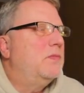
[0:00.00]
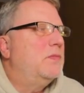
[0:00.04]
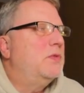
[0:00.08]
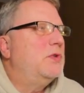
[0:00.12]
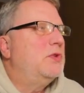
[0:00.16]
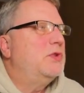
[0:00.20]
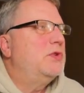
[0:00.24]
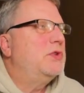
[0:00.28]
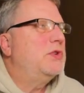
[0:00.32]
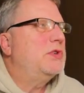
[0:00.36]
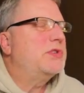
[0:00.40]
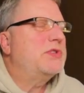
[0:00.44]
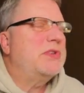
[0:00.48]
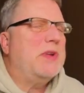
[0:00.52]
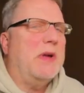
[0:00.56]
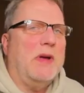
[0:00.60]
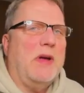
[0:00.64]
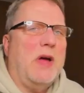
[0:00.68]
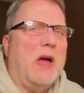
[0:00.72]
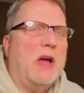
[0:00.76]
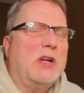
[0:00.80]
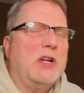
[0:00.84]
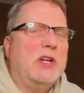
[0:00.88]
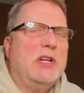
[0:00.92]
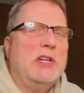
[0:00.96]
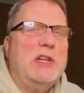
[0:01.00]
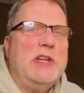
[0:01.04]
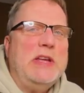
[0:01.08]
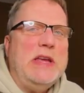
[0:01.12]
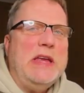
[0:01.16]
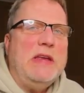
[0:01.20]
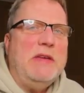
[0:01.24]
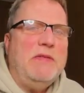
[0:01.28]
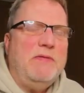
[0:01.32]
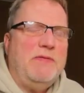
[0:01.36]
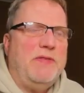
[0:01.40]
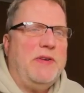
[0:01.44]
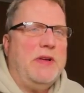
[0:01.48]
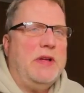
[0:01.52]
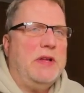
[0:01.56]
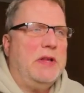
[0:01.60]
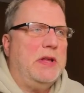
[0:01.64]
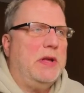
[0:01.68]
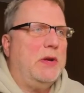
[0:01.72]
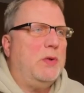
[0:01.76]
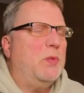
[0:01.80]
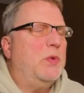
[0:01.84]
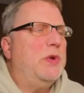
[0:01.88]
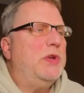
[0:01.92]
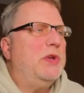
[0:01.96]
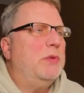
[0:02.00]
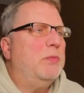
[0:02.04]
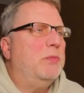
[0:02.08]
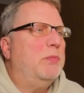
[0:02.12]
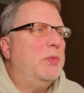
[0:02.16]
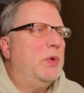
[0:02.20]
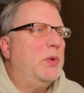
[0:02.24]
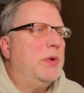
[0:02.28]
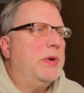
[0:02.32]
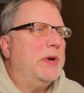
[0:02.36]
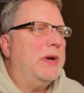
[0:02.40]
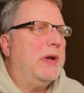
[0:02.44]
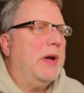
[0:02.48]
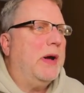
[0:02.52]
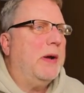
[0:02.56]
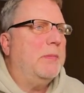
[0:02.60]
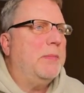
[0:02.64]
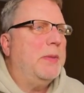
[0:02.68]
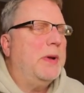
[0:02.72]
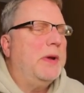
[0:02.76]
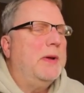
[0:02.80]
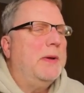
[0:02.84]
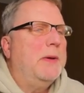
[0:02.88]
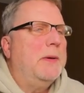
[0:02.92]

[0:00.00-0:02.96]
just a clean feeling when you boot it up.